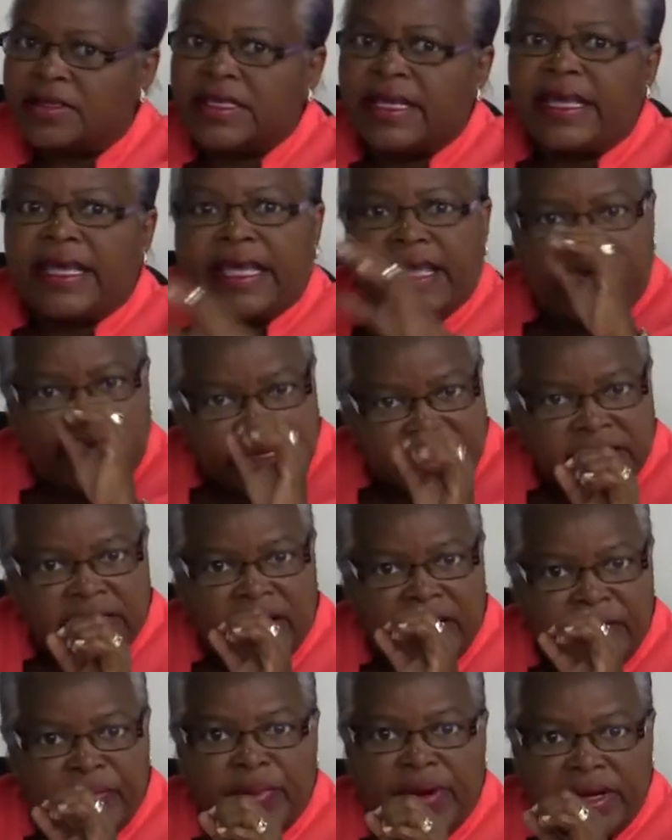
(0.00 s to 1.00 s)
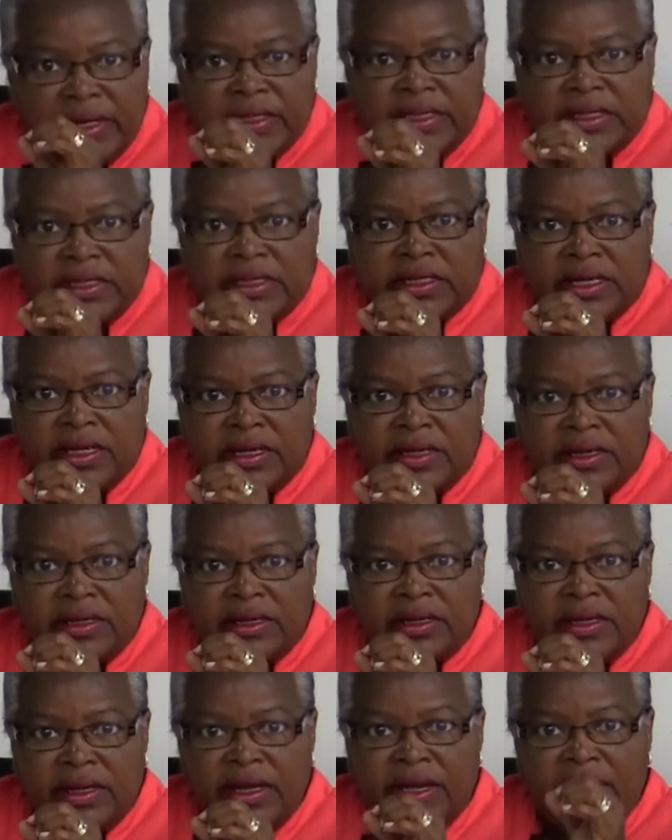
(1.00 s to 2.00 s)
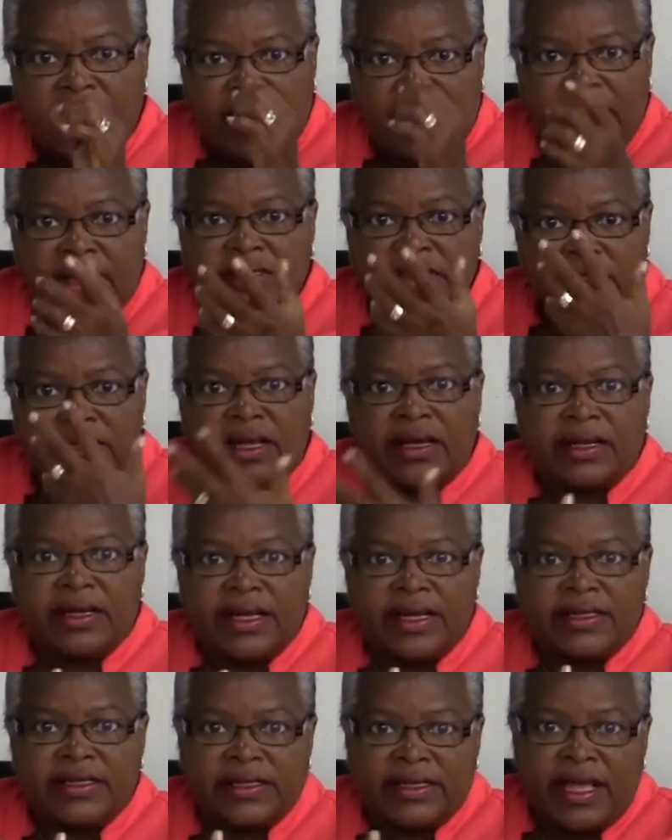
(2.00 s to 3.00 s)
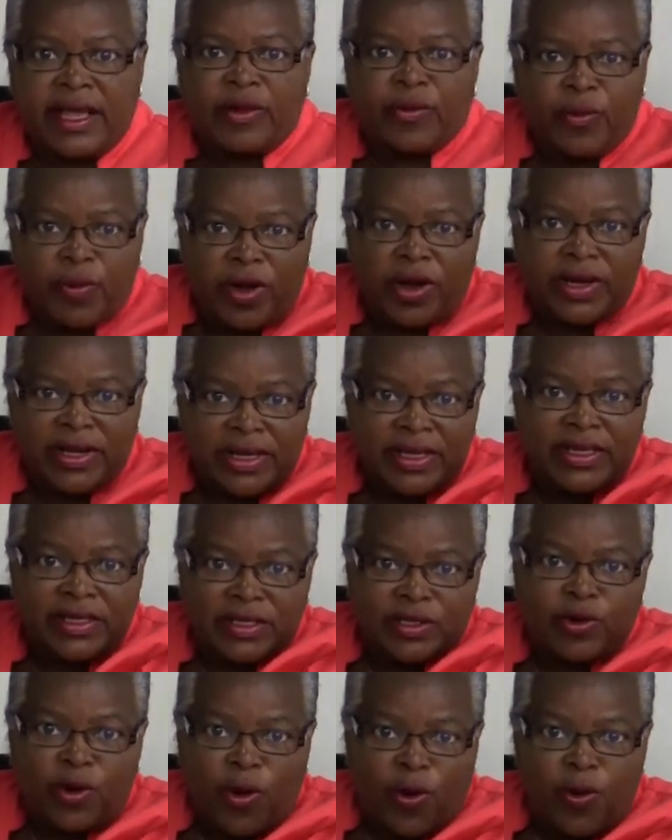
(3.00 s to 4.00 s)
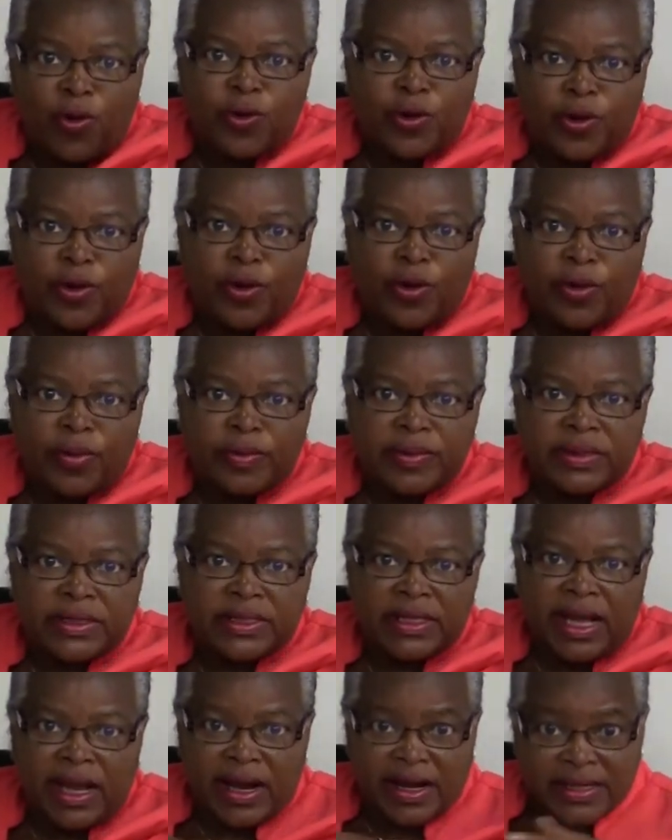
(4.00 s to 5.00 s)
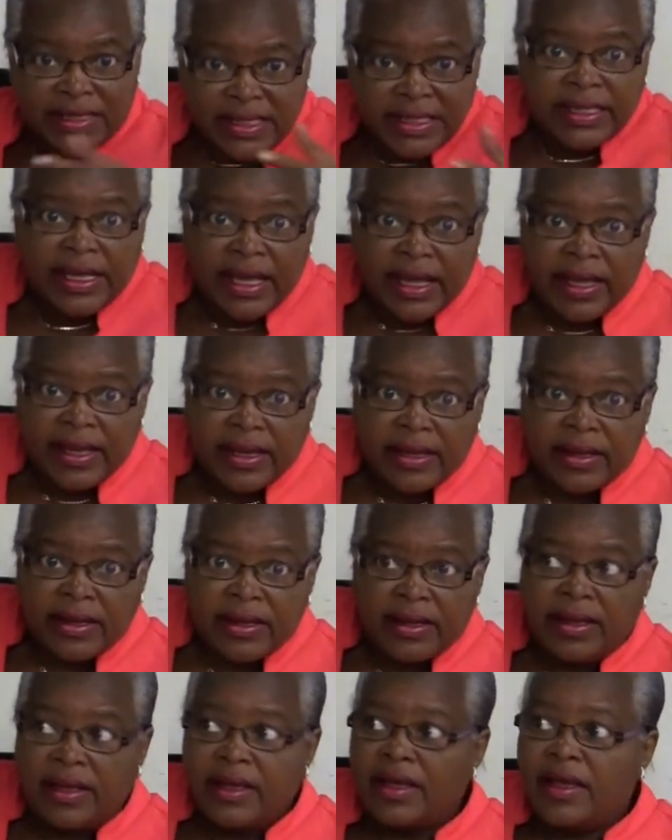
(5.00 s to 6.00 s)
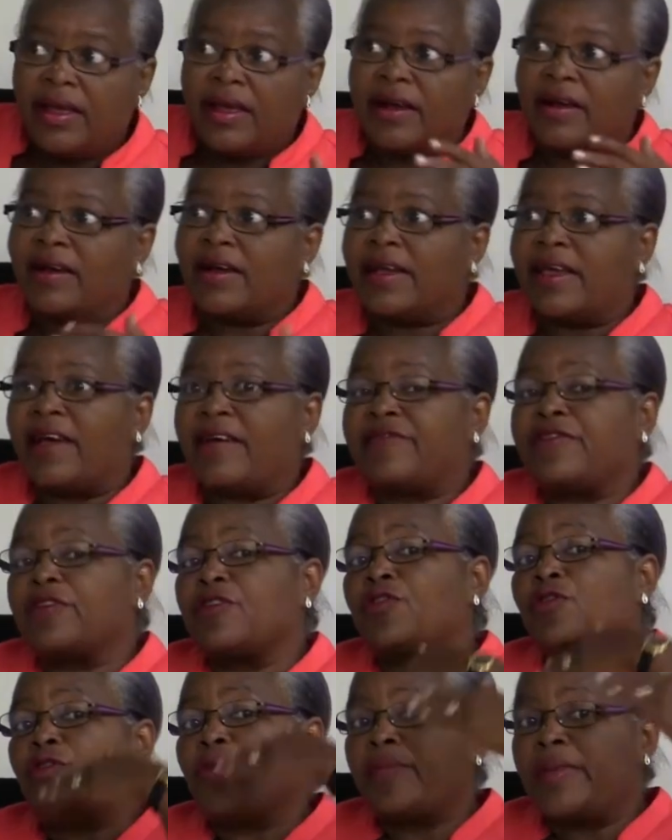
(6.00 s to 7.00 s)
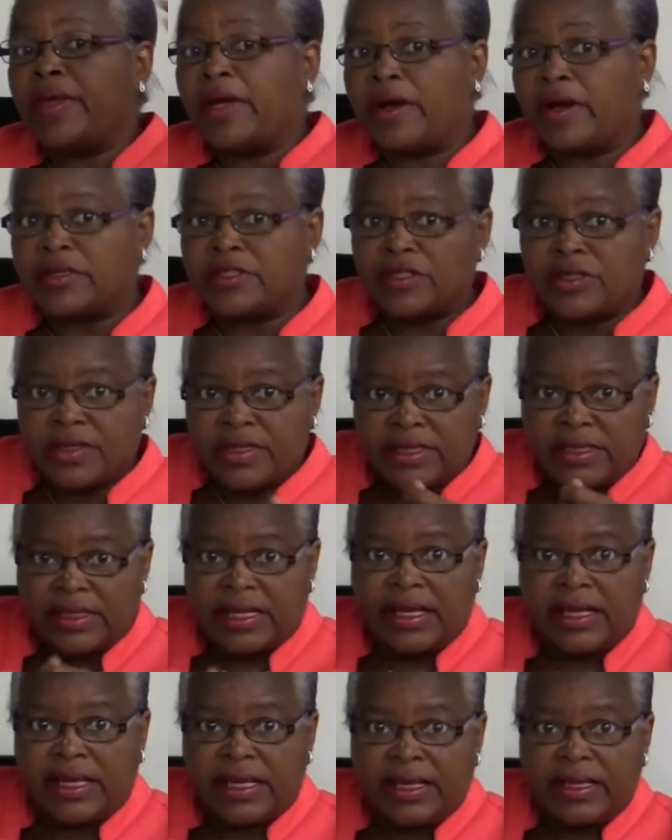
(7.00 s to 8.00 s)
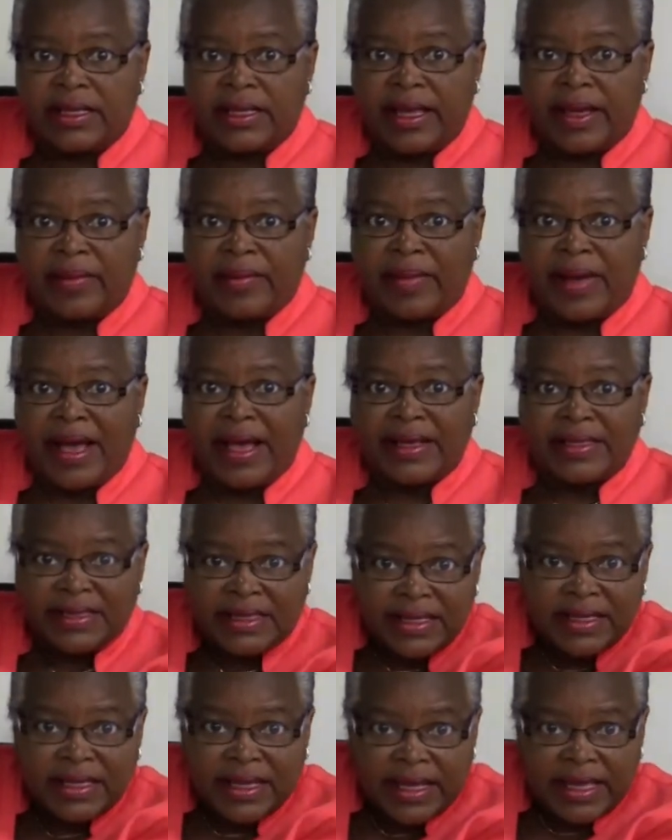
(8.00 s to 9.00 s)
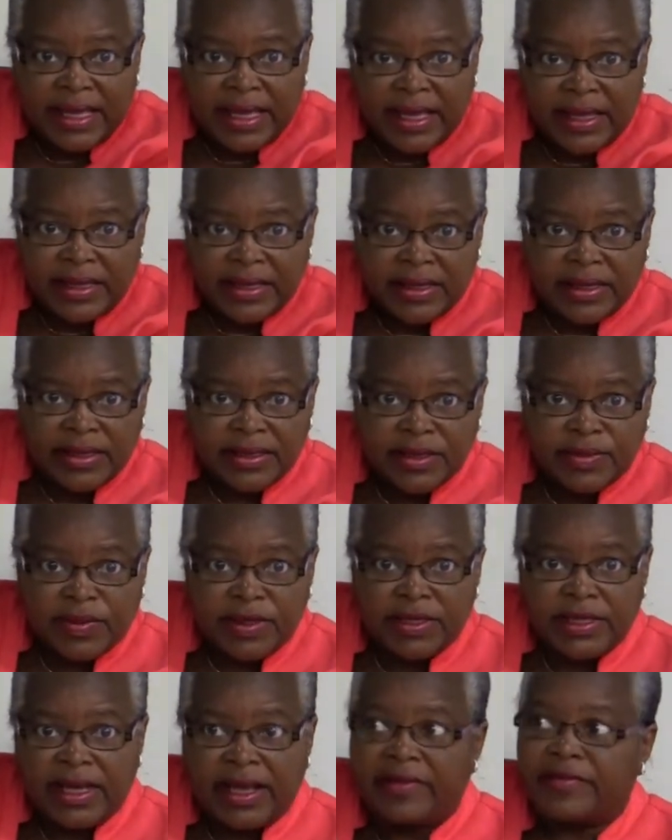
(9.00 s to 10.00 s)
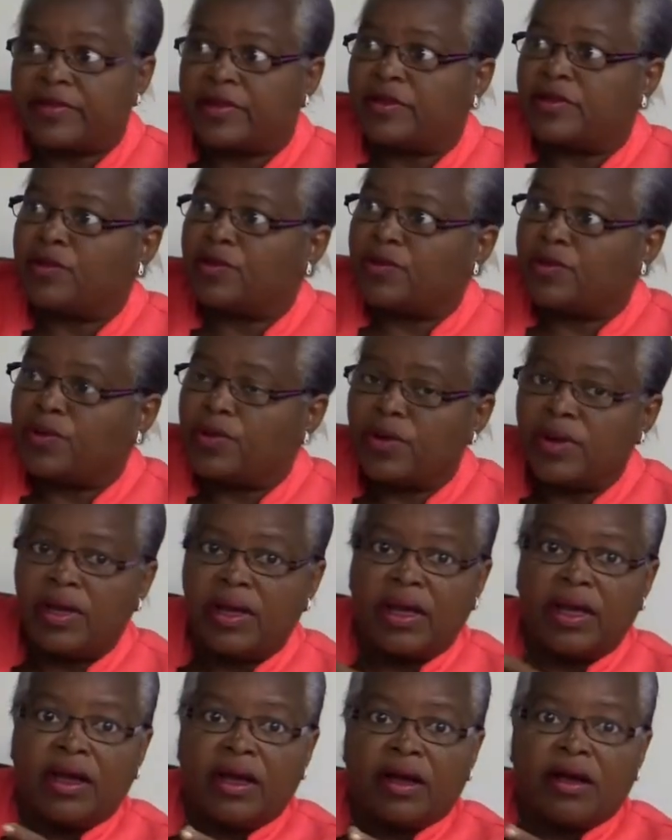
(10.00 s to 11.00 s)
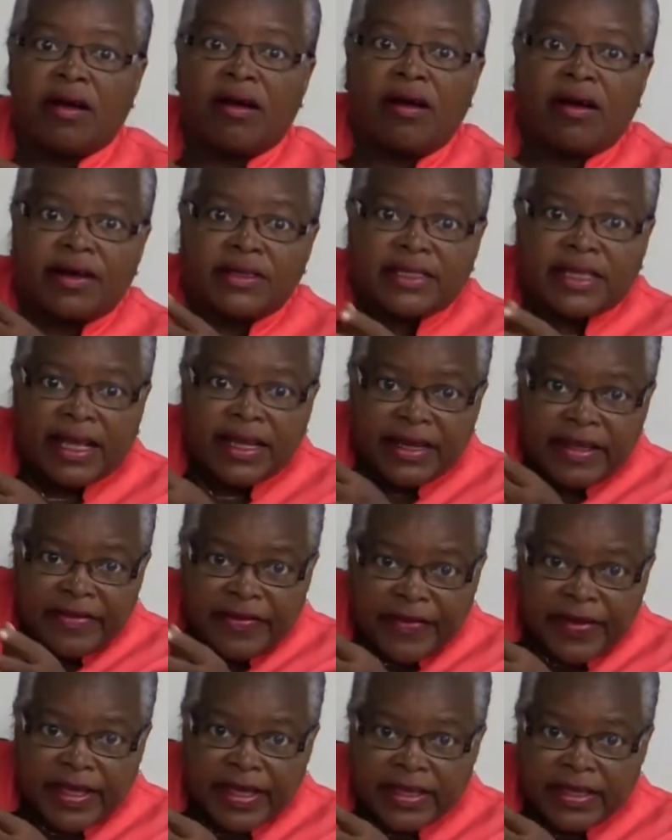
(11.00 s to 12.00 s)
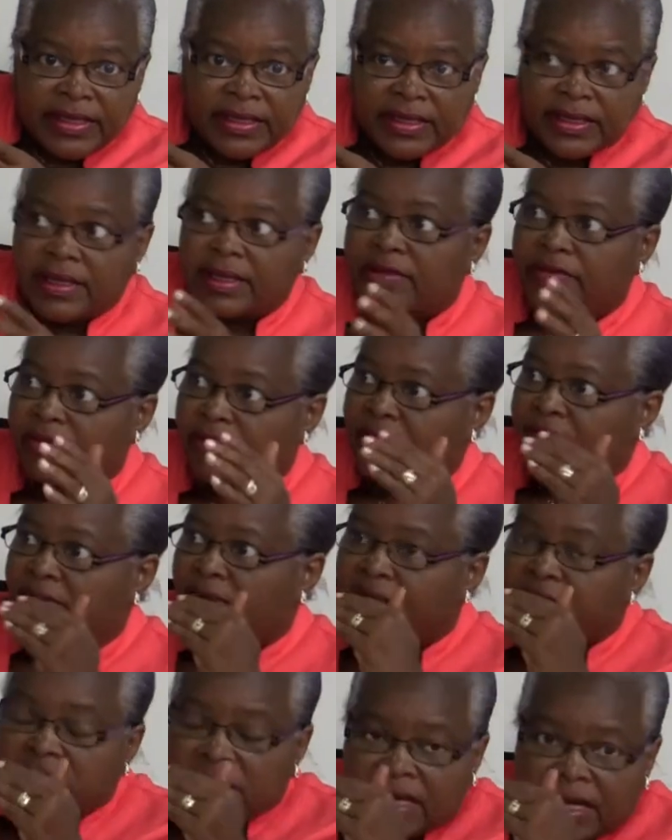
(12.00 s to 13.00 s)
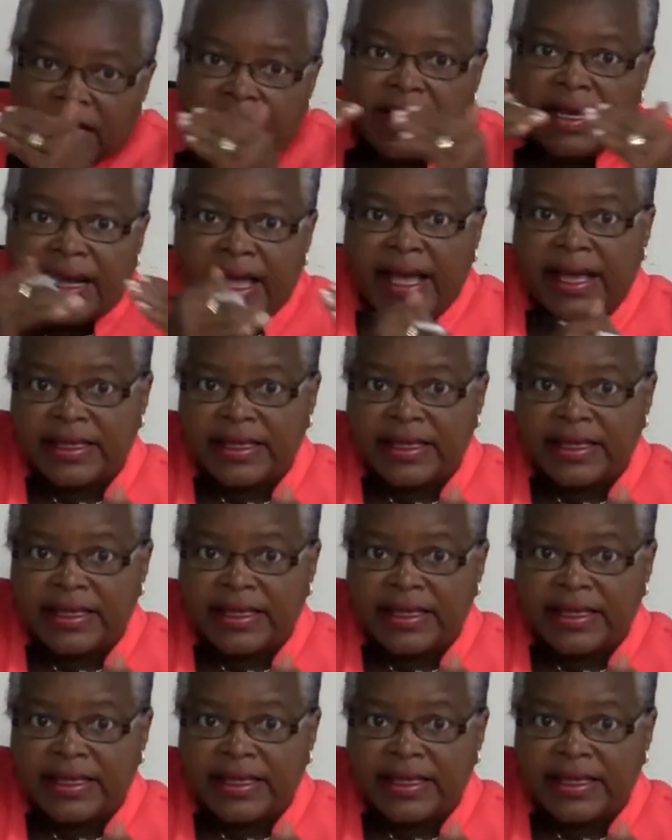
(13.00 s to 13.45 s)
So the HR practitioner has to understand what these outcomes are saying. Because you have to go beyond just taking them as indicators, but you have to do cause and effect, rationalization,